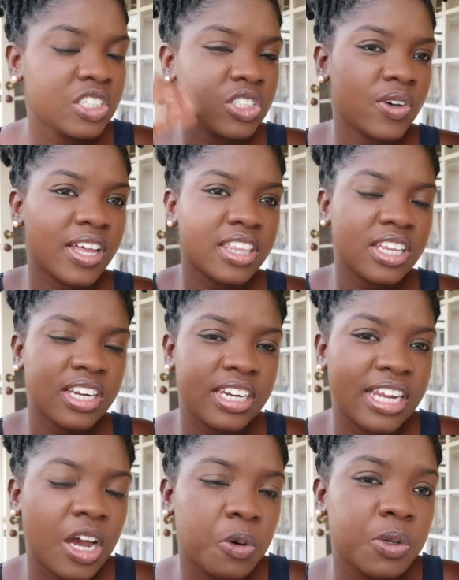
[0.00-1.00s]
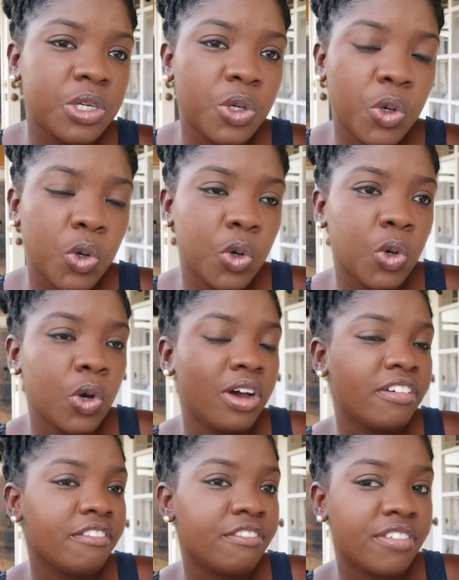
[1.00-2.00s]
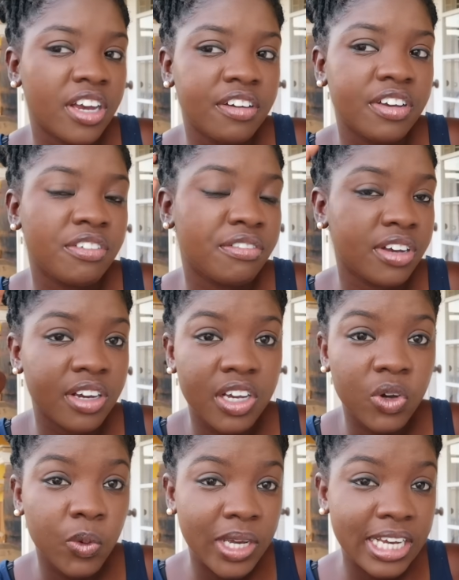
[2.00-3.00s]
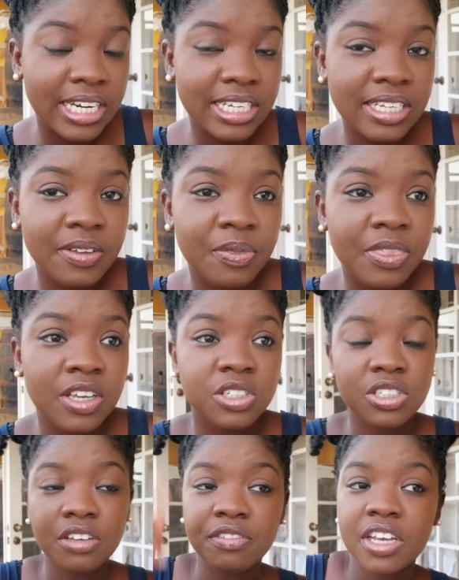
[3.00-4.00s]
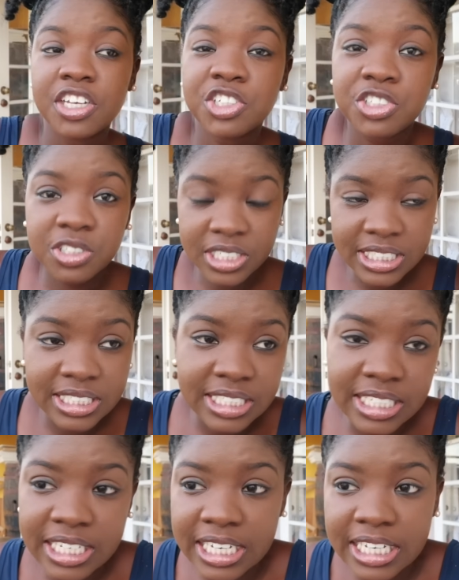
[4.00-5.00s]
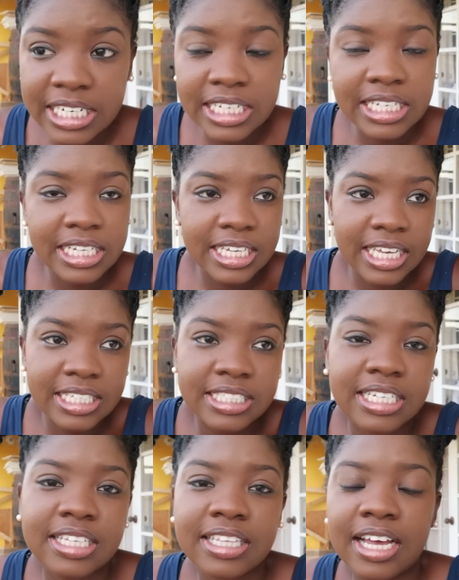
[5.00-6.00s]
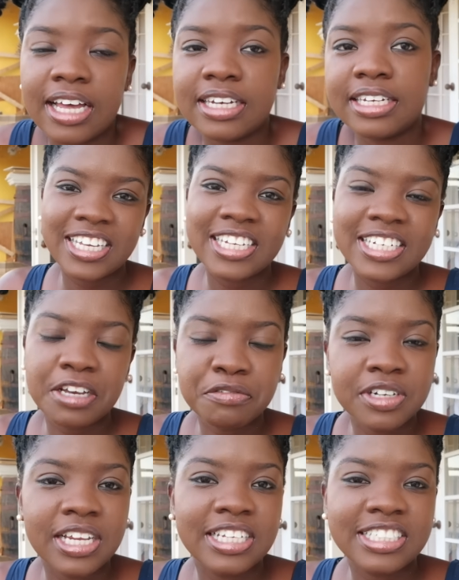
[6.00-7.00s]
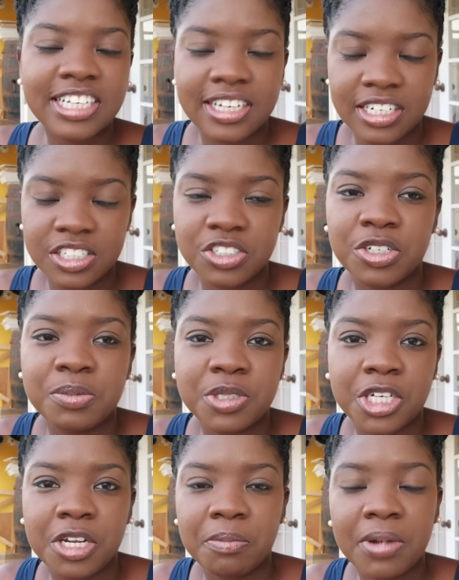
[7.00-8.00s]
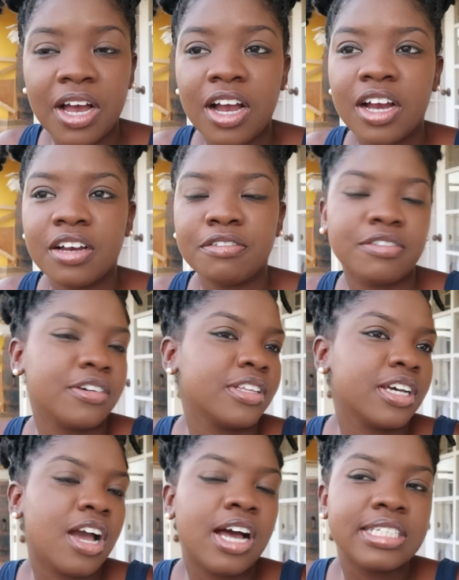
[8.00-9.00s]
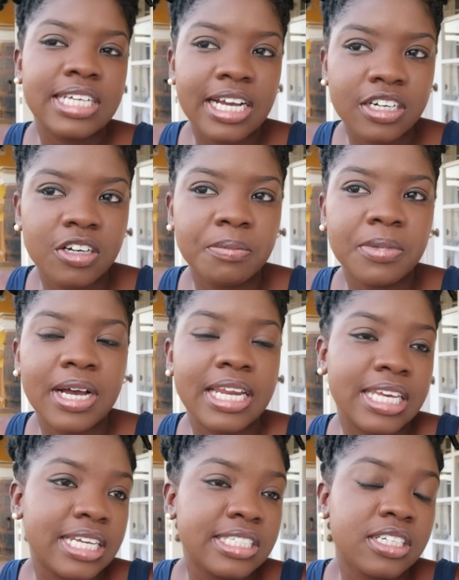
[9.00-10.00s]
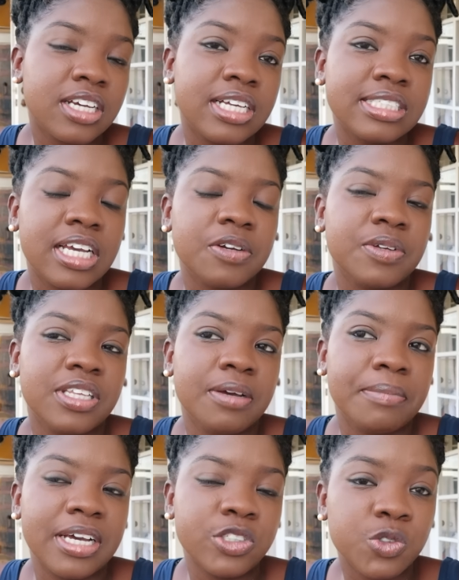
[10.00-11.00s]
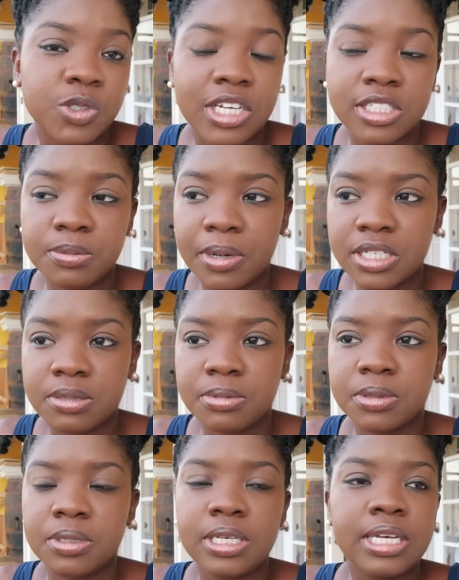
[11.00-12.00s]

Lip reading: So I think that will go very, very quickly. So if you're interested in getting that, then definitely check the description bar for the contact number and get in contact with them as soon as possible.